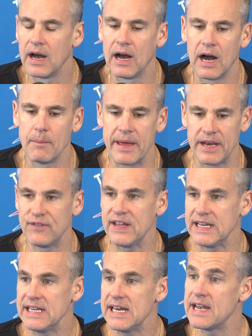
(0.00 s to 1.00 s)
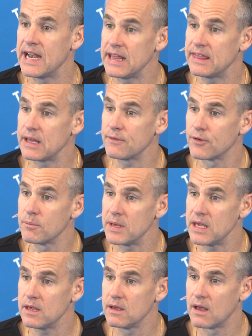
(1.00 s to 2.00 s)
Um, and if he needed anything from
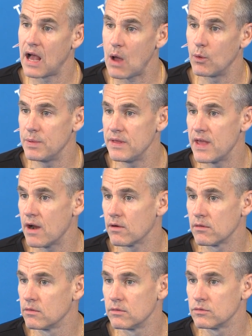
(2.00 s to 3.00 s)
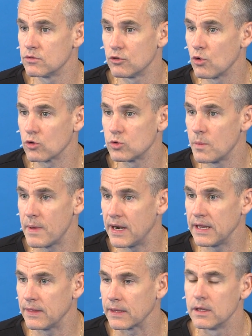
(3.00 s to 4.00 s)
me, I would be there to talk to him about
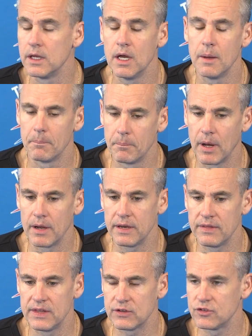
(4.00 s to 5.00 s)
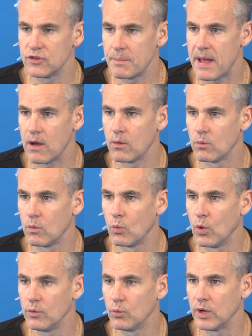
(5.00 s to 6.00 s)
anything. But this is about
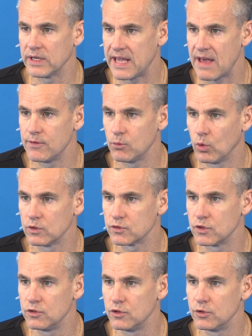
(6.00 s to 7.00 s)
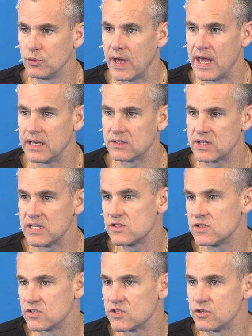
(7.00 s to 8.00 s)
what, what Kevin wants to do, and it's his
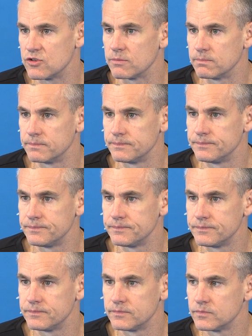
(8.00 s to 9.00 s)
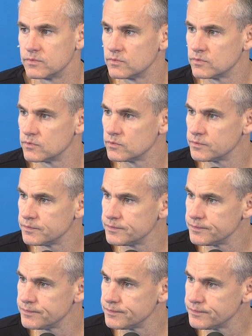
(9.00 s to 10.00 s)
decision.
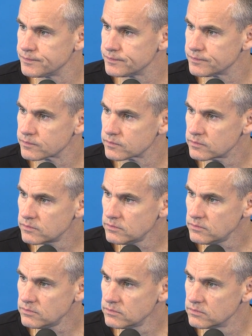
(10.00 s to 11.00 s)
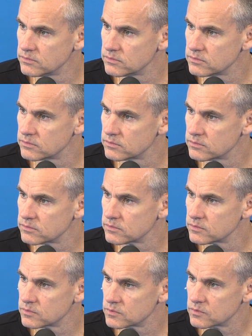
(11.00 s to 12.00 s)
Have, he's been really good about not
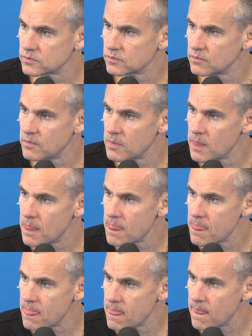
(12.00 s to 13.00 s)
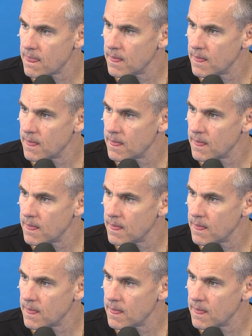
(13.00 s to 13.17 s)
not really even